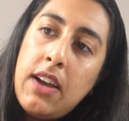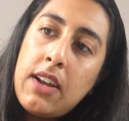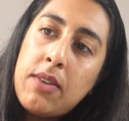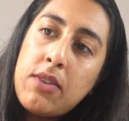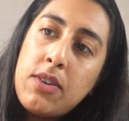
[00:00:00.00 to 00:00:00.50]

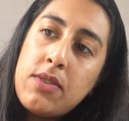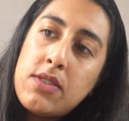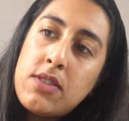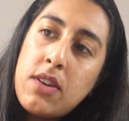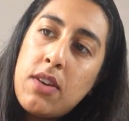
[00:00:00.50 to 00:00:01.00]
and I'm going
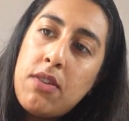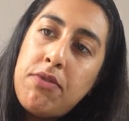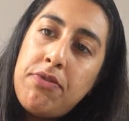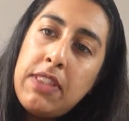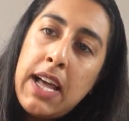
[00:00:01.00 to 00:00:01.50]
to
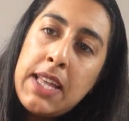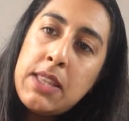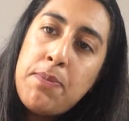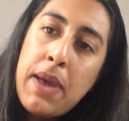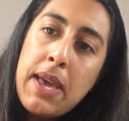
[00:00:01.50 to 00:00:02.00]
flatten
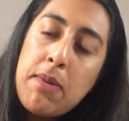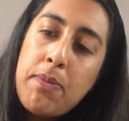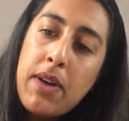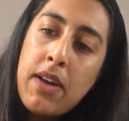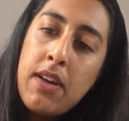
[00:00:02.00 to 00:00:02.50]
the
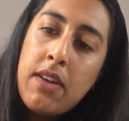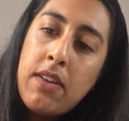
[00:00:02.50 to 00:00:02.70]
paper